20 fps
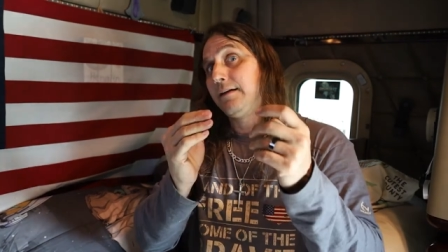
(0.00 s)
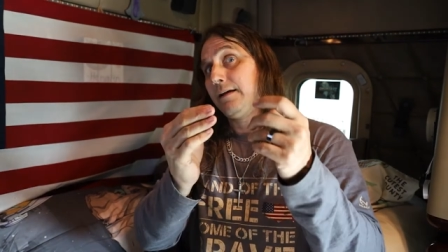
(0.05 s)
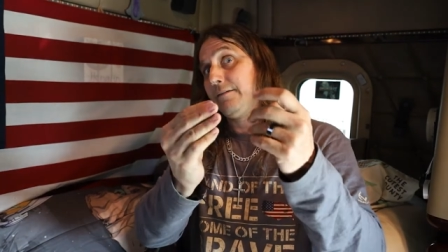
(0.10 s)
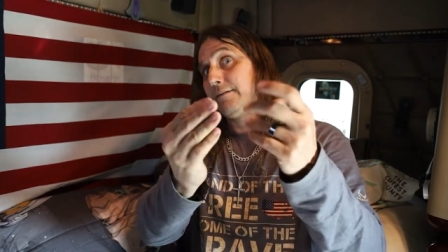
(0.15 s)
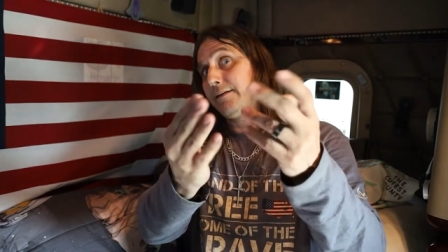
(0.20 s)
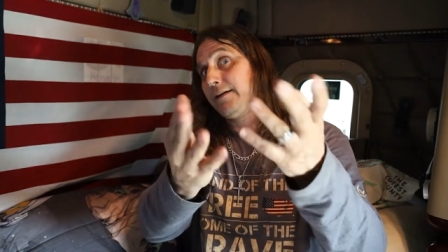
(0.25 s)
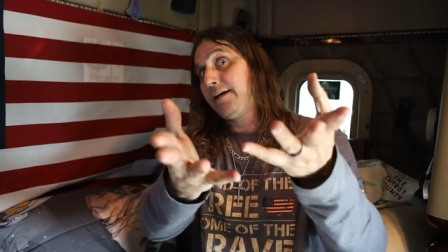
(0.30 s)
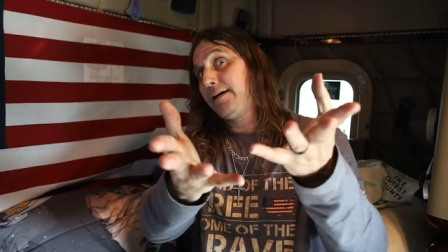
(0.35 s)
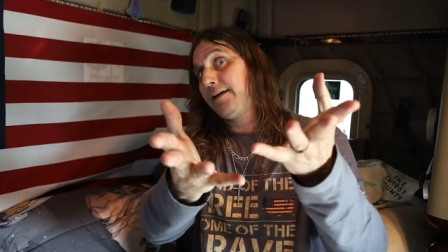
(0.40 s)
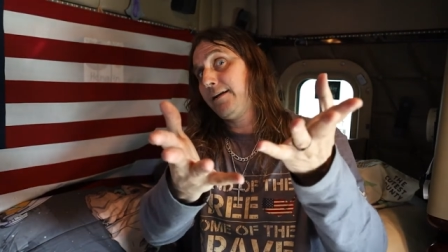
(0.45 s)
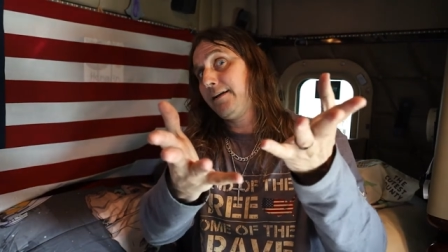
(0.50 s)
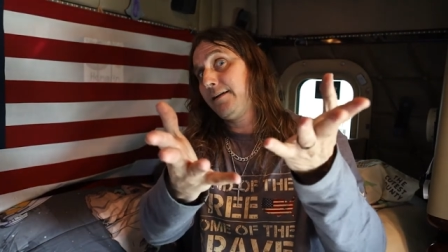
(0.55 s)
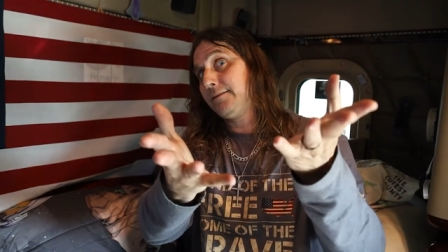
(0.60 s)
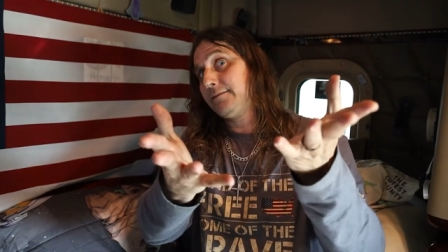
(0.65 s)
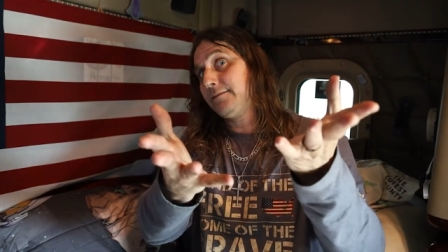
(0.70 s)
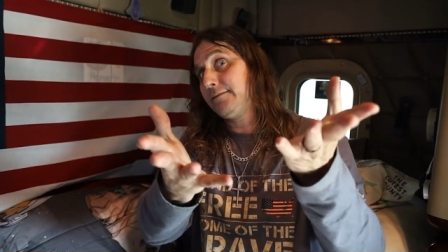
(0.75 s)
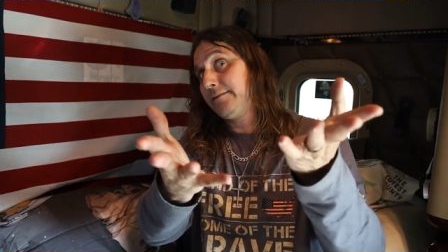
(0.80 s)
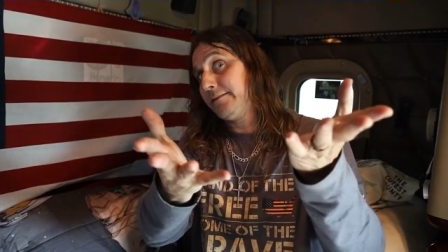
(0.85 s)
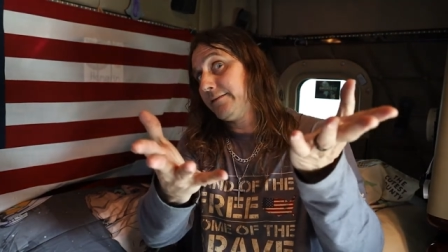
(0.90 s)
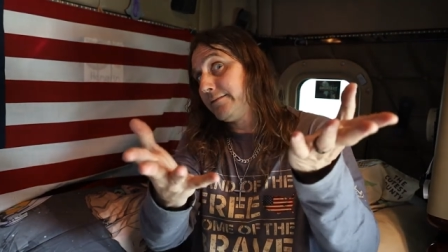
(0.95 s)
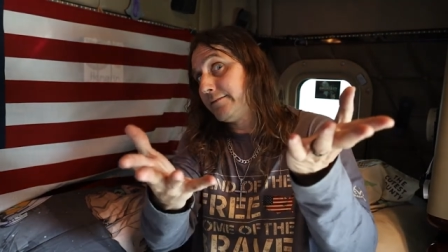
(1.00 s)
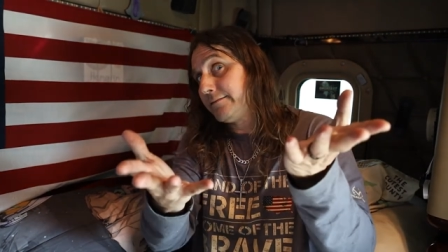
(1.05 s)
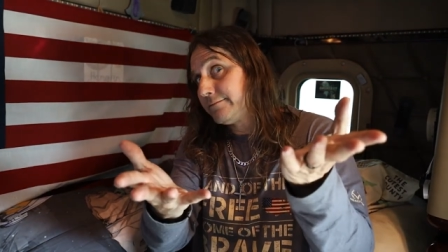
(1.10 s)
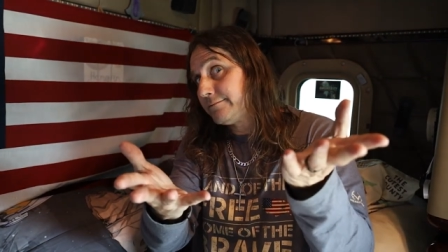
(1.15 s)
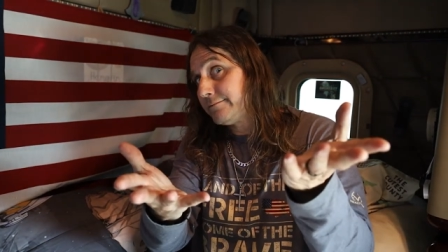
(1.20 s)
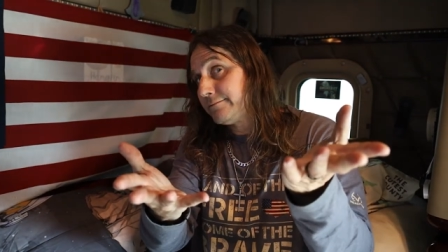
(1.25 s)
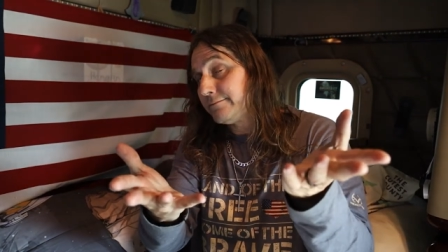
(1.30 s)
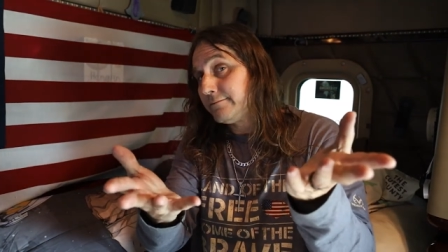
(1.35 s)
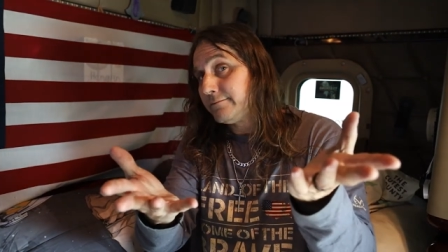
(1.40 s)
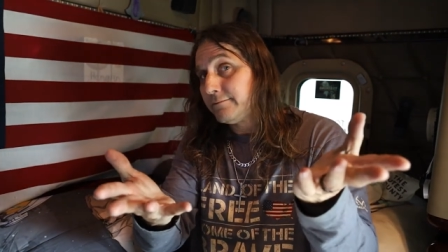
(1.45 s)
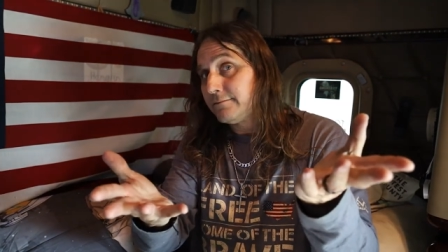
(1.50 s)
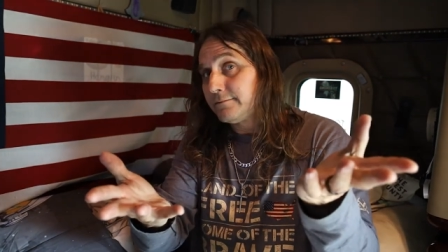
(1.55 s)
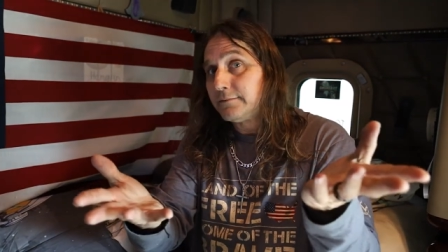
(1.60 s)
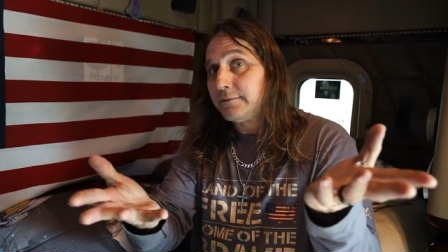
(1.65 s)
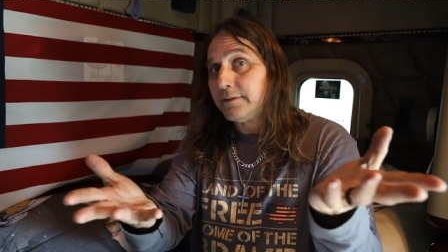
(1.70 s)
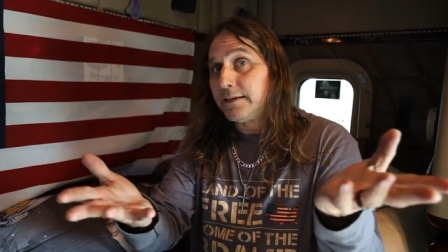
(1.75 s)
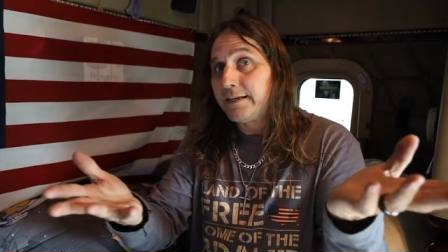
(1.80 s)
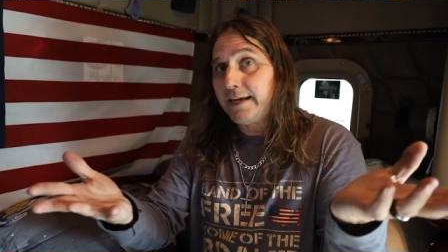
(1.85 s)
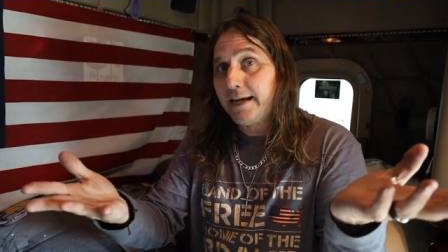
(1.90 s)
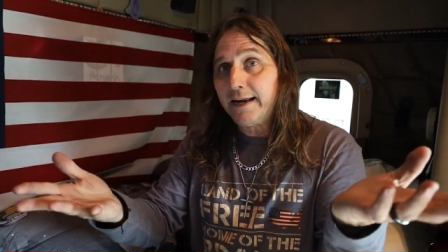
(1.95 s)
I've got, you know,
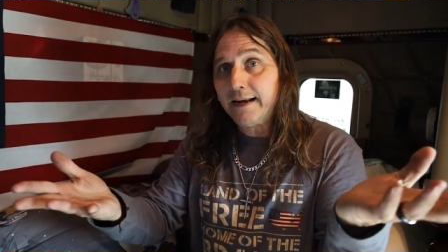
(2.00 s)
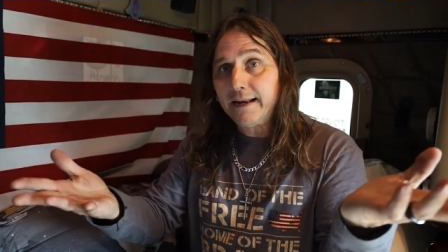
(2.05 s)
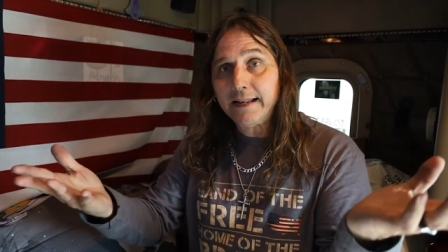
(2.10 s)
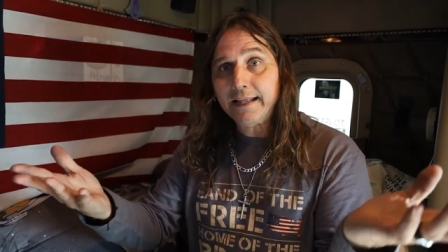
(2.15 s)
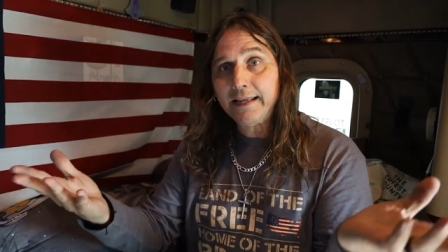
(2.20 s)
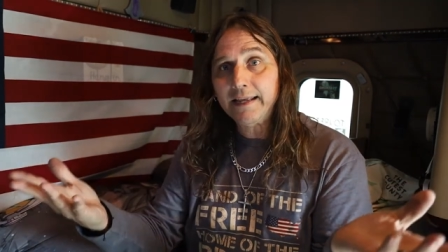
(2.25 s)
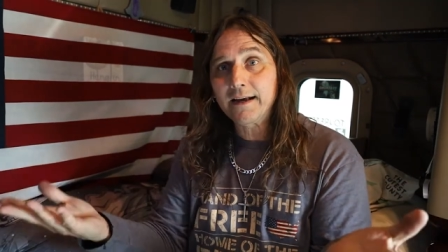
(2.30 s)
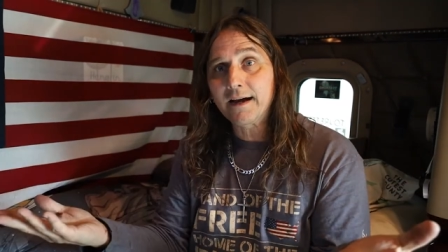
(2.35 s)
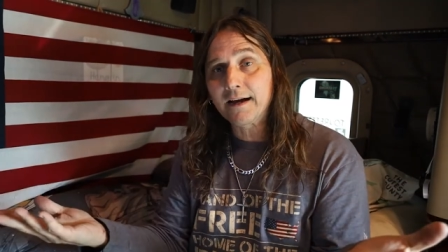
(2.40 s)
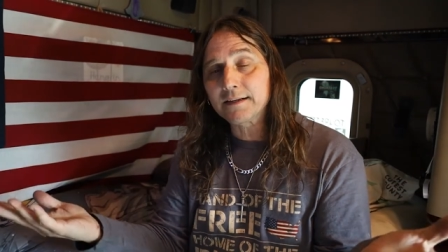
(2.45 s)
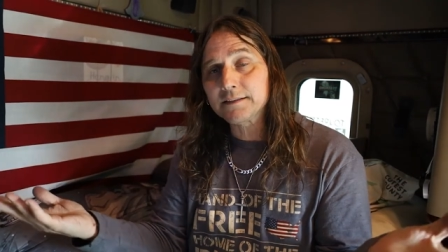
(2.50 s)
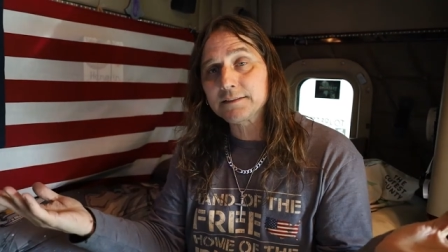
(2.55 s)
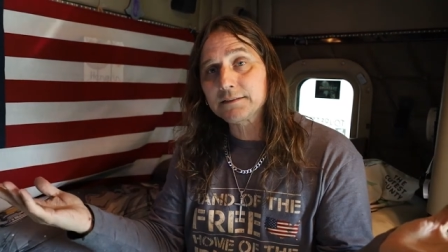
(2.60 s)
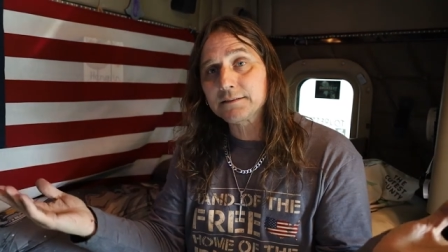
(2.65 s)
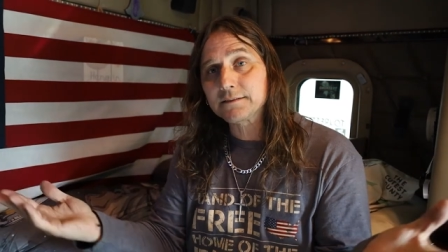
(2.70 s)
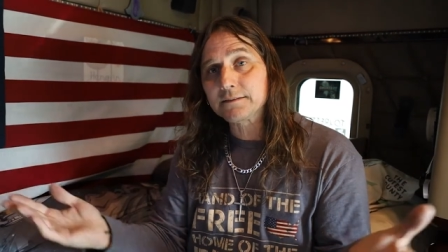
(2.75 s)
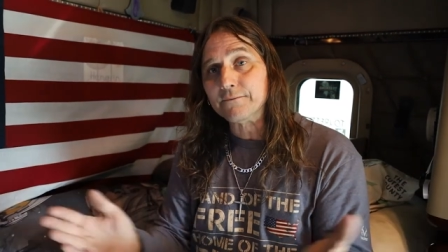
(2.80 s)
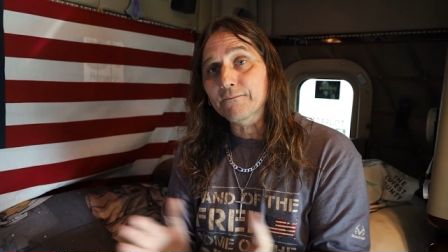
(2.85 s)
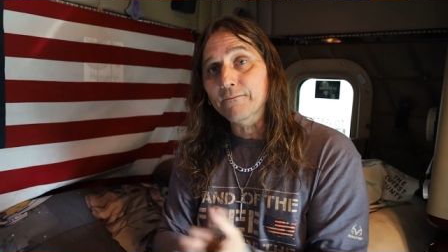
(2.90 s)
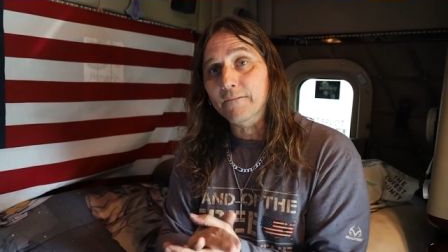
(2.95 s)
Canon EOS